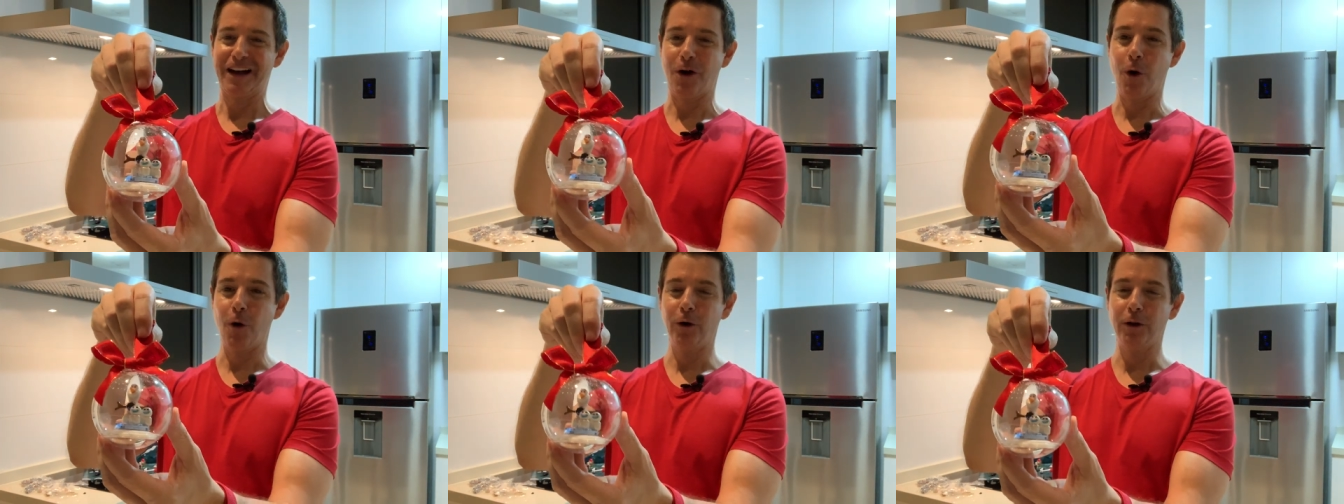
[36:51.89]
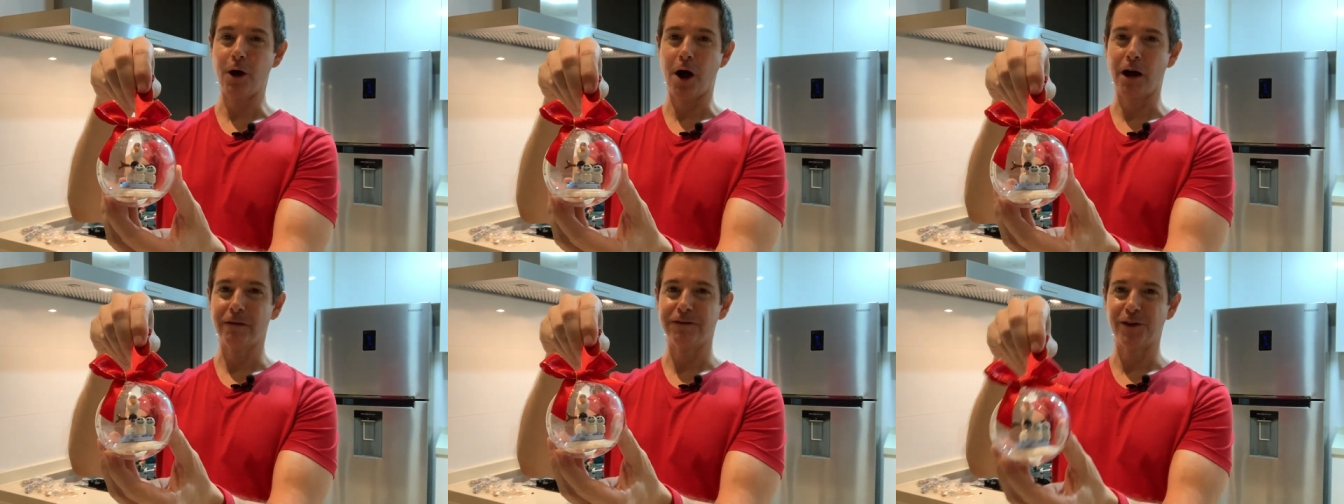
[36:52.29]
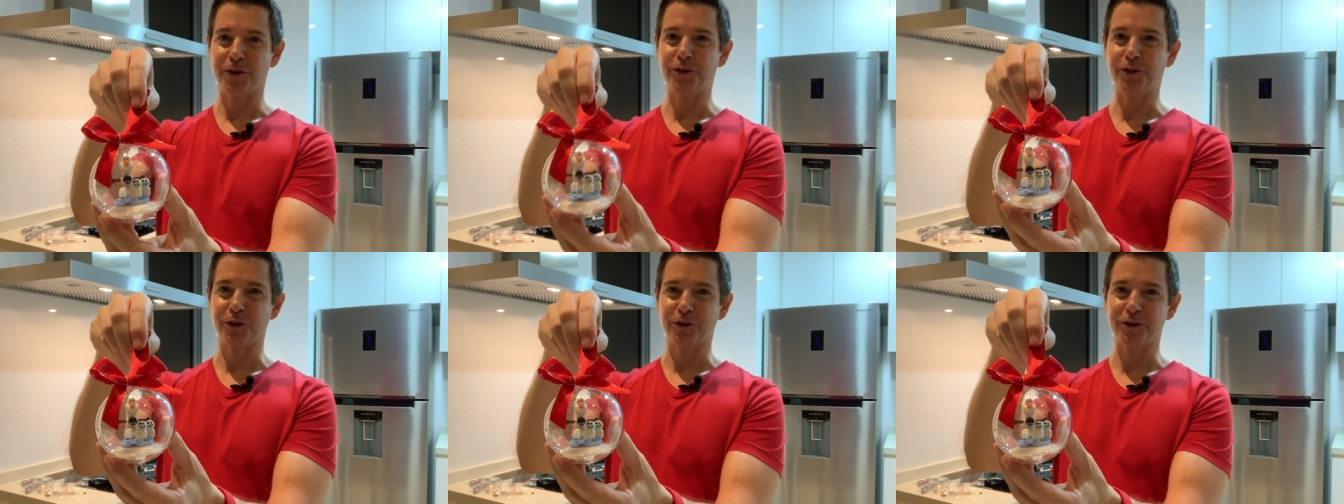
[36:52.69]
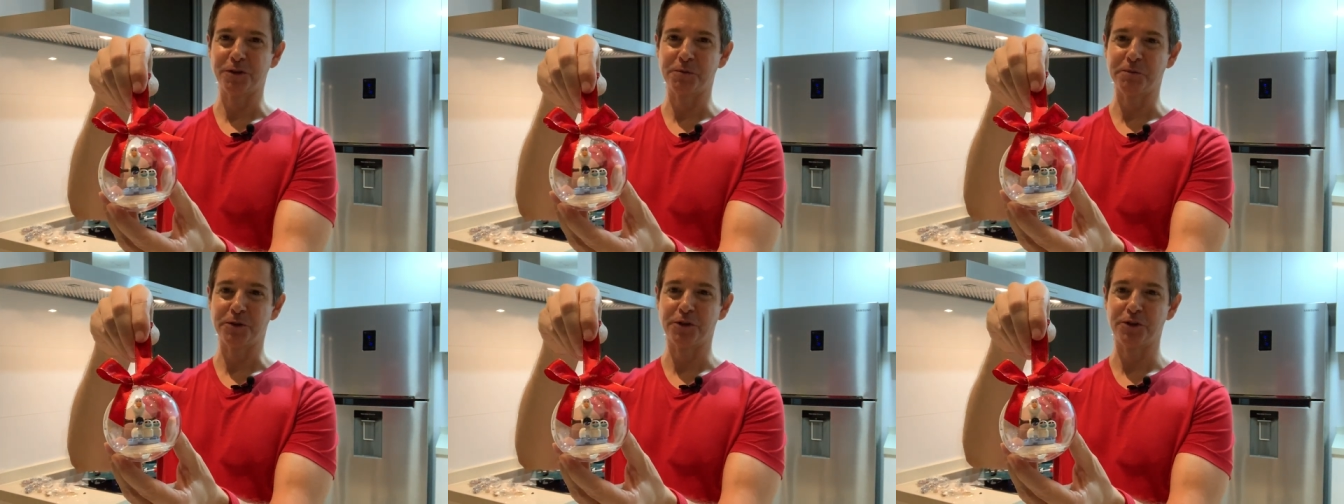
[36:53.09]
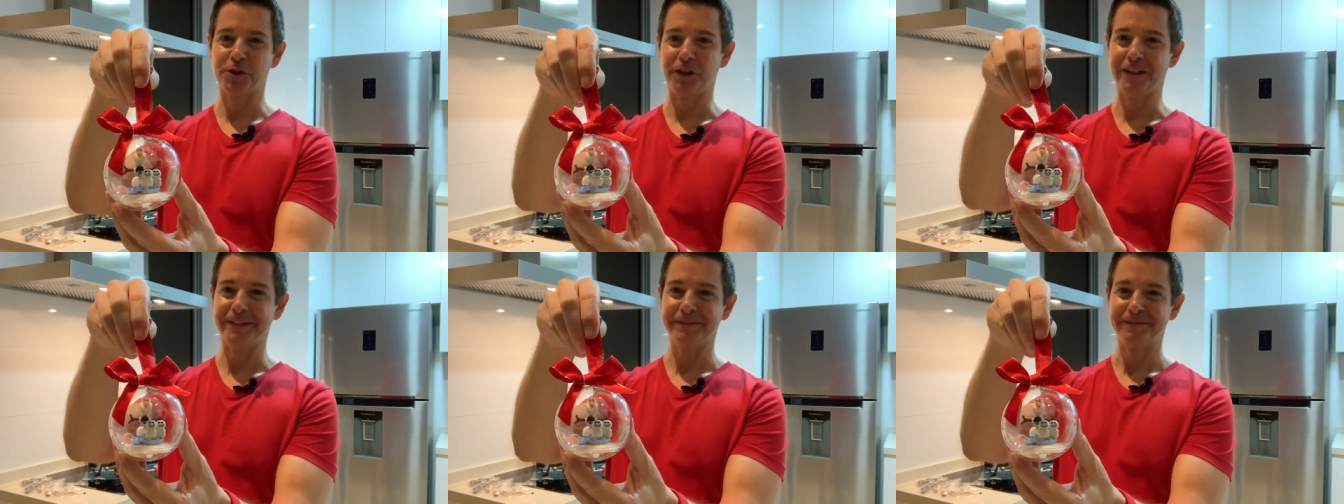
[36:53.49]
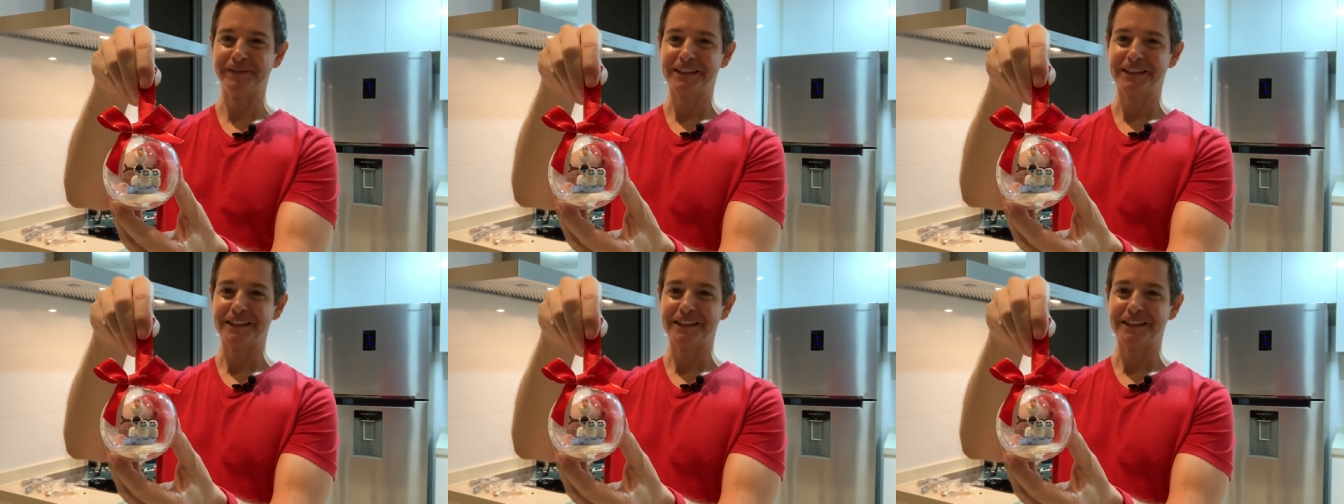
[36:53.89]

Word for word: Olaf on your Christmas tree?